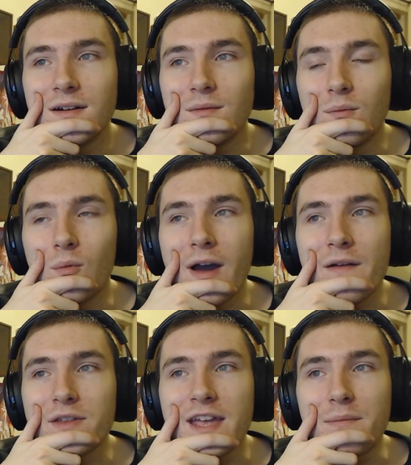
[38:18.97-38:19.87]

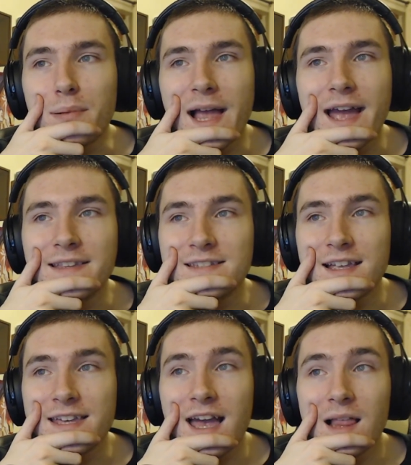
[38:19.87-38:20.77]
whatever they planned is going
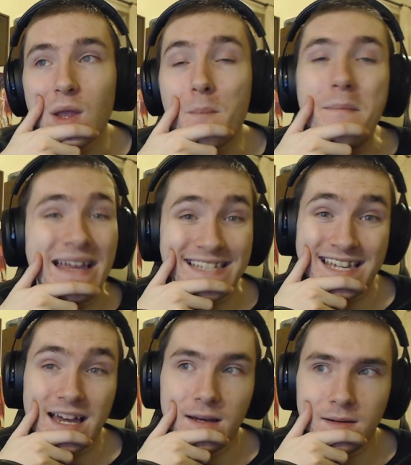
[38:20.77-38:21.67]
to get a lot
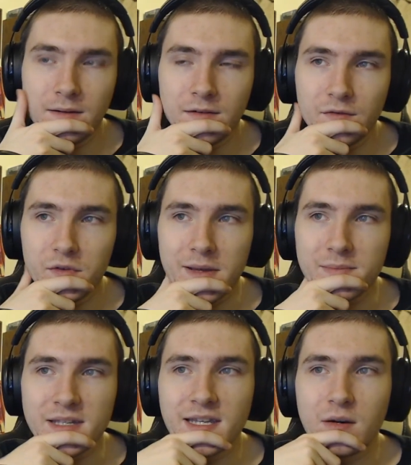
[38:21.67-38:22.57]
messier for them
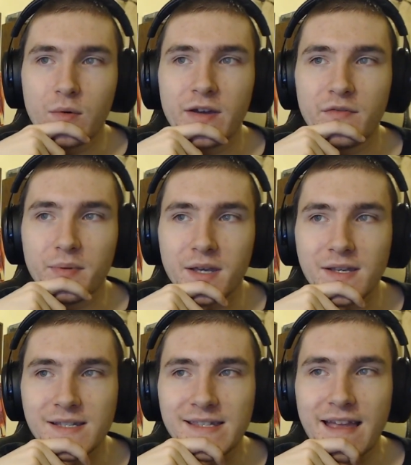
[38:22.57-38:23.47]
to deal with
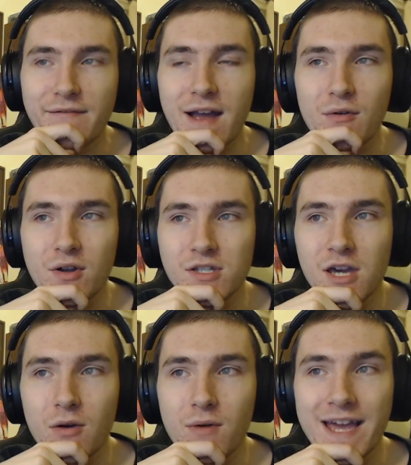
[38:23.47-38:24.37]
because they've now got to
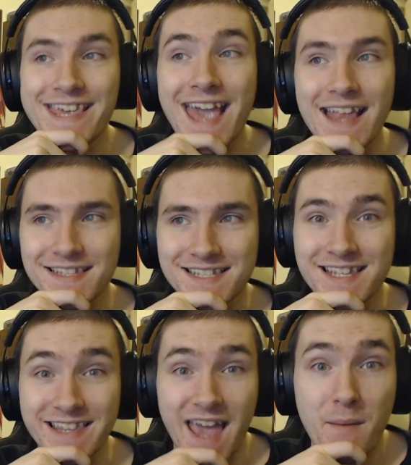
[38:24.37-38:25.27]
go
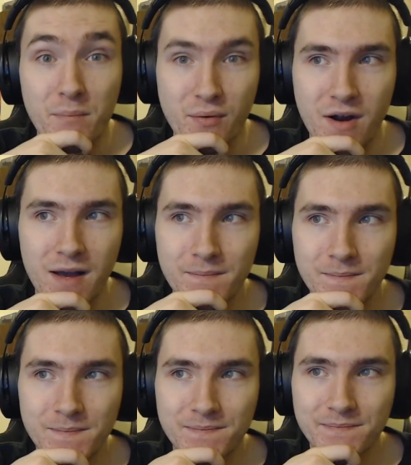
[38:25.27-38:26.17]
against the emperor,
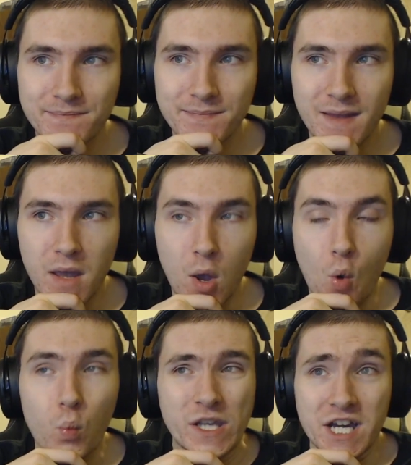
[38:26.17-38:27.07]

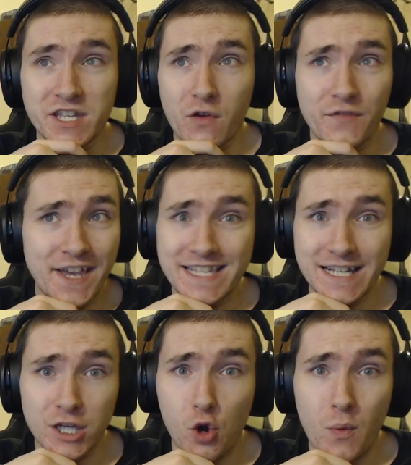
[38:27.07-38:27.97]
which I don't think is
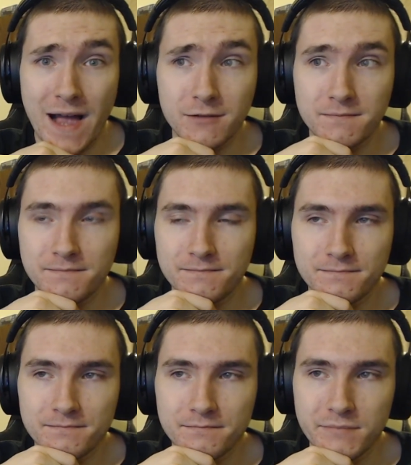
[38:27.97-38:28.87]
going to go well.
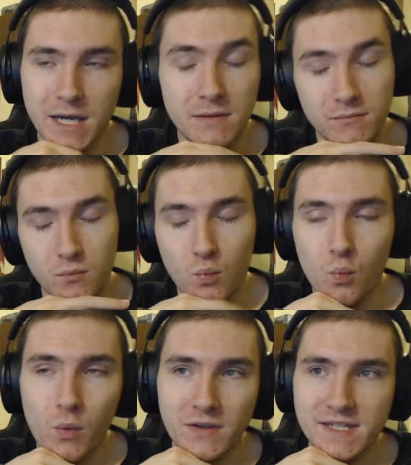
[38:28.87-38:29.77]
But
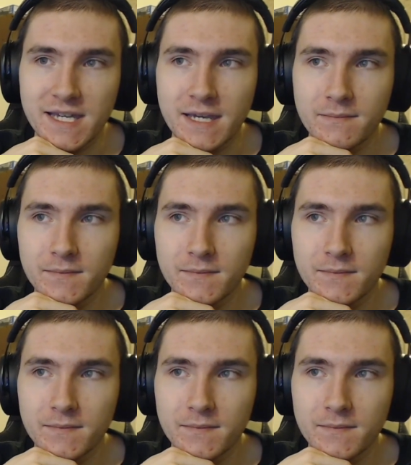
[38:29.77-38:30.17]
we'll see.